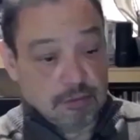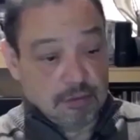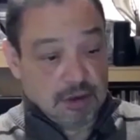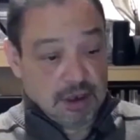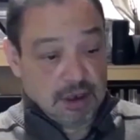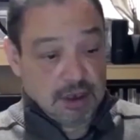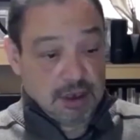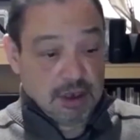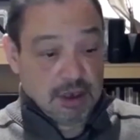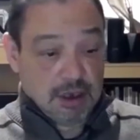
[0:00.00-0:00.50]

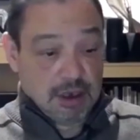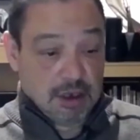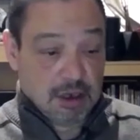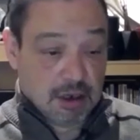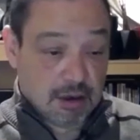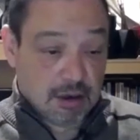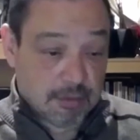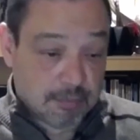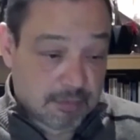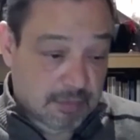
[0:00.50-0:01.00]

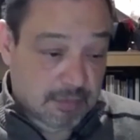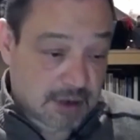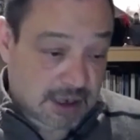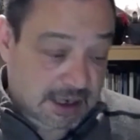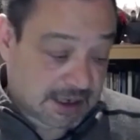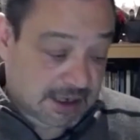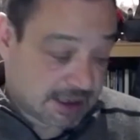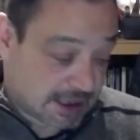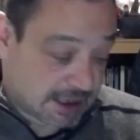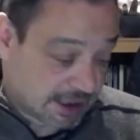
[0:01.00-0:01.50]
I
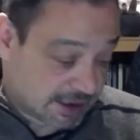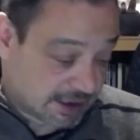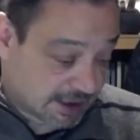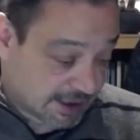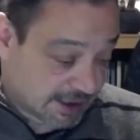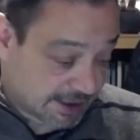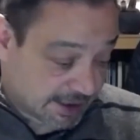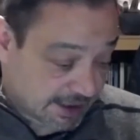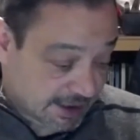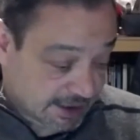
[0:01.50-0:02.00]

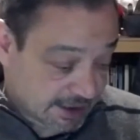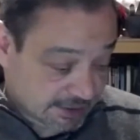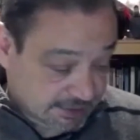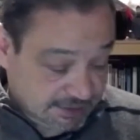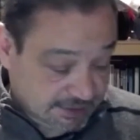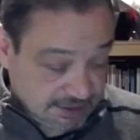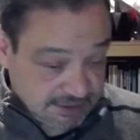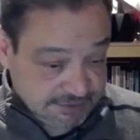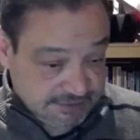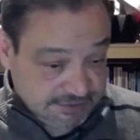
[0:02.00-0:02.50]
gotta
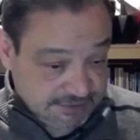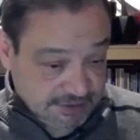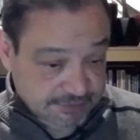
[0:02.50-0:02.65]
add this.